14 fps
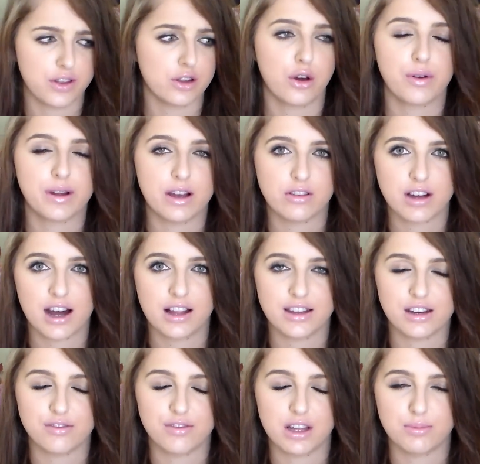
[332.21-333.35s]
the L'Oreal Color
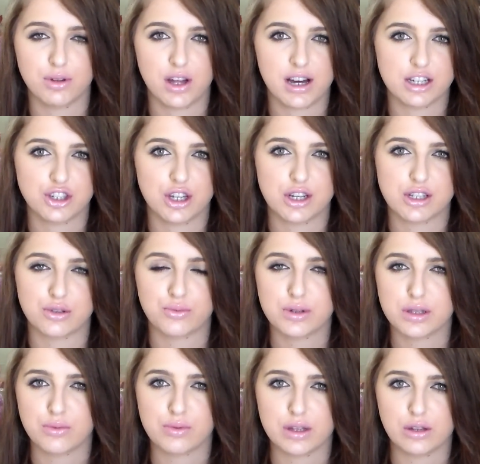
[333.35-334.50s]
Infallible eyeshadows are
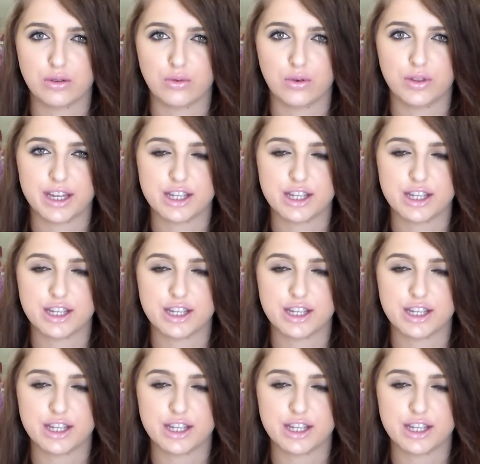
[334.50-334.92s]
really, really good.